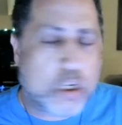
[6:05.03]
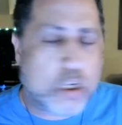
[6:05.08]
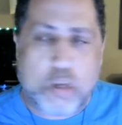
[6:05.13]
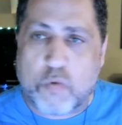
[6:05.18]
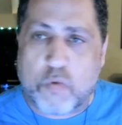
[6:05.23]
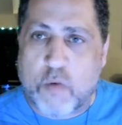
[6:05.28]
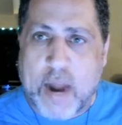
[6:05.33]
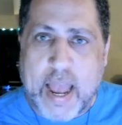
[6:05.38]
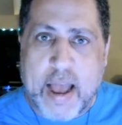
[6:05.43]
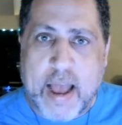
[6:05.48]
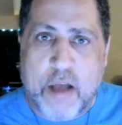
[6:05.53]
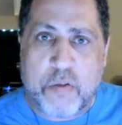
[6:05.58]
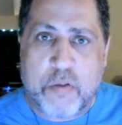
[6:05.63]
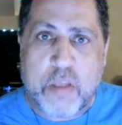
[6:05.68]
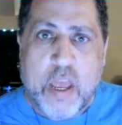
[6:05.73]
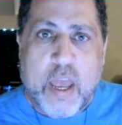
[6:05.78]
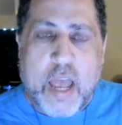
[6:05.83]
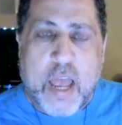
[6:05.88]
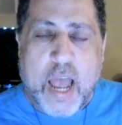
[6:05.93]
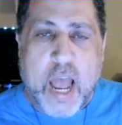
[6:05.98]
around,
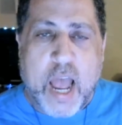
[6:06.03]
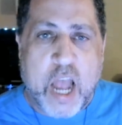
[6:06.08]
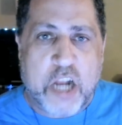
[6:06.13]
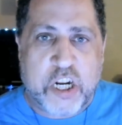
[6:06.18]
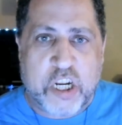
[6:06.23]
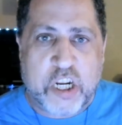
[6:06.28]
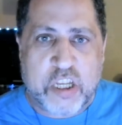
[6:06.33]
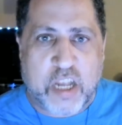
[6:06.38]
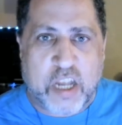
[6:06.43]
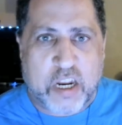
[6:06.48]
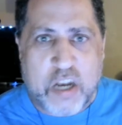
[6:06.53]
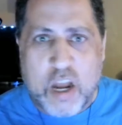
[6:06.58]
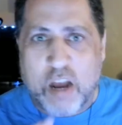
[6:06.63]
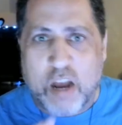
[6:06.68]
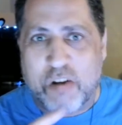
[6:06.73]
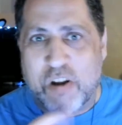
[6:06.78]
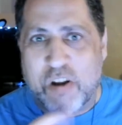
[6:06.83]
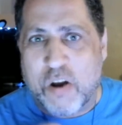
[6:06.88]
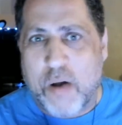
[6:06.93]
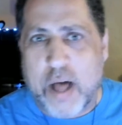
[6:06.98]
and she's like,
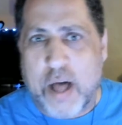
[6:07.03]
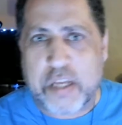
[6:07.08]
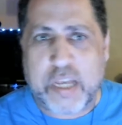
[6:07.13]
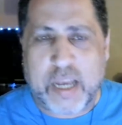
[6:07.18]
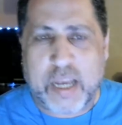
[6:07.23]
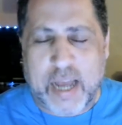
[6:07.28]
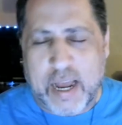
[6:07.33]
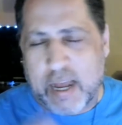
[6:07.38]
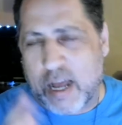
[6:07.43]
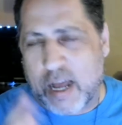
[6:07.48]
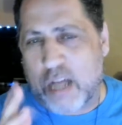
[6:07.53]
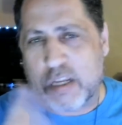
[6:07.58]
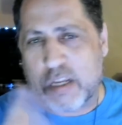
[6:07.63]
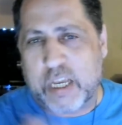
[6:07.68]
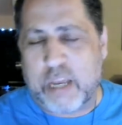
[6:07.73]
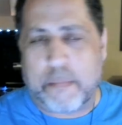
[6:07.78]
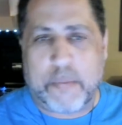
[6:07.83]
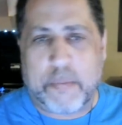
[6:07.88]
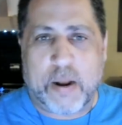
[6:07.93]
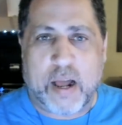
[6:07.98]
"No, no, I'll I'll
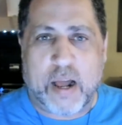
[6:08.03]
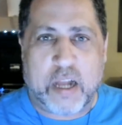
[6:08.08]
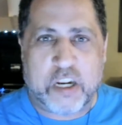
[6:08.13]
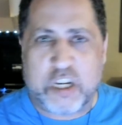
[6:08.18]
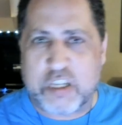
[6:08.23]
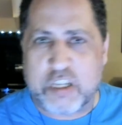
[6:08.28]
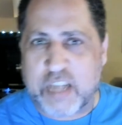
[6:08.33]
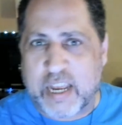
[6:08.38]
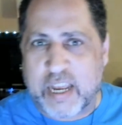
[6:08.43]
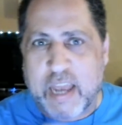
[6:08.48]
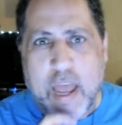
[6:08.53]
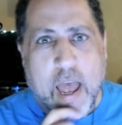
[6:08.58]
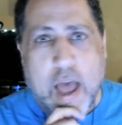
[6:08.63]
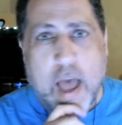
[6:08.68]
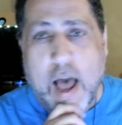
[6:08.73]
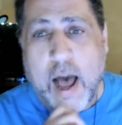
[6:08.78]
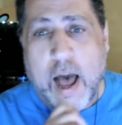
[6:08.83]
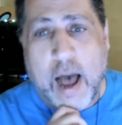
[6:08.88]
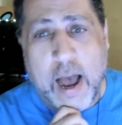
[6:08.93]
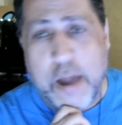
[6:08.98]
keep it on." She's like,
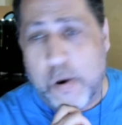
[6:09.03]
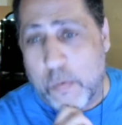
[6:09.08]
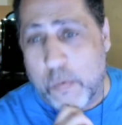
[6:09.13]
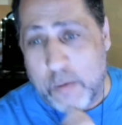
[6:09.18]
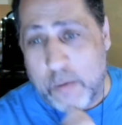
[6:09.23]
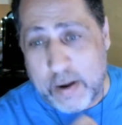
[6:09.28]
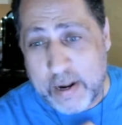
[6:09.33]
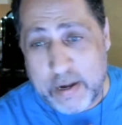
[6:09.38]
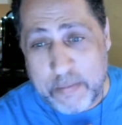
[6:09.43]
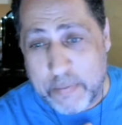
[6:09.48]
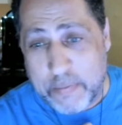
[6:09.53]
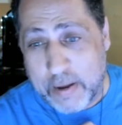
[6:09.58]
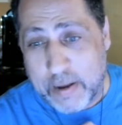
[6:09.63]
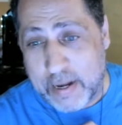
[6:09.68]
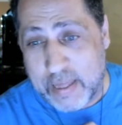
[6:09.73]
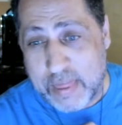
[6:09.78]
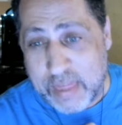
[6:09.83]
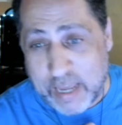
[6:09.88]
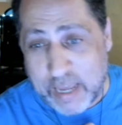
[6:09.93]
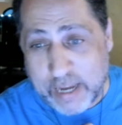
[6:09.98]
"I don't want
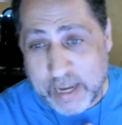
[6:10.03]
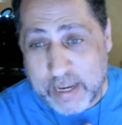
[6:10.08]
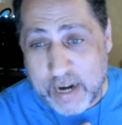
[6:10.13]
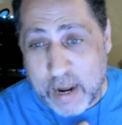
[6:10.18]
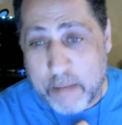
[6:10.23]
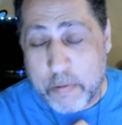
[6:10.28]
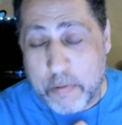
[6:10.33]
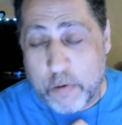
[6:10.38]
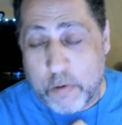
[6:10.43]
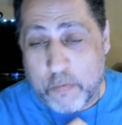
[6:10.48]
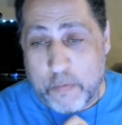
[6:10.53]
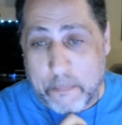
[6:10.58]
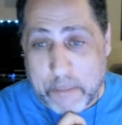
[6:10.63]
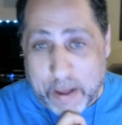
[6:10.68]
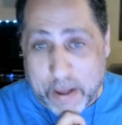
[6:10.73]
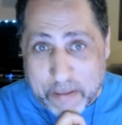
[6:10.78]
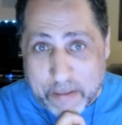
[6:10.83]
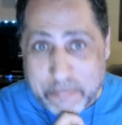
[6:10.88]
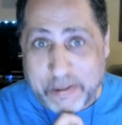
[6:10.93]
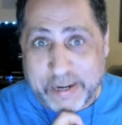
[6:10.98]
anybody thinking I'm a
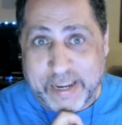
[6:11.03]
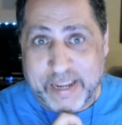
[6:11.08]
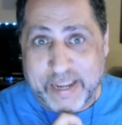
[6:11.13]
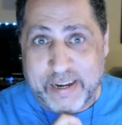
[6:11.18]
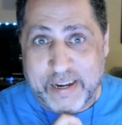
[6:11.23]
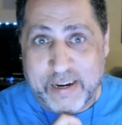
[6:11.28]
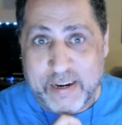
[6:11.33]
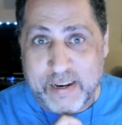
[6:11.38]
Republican."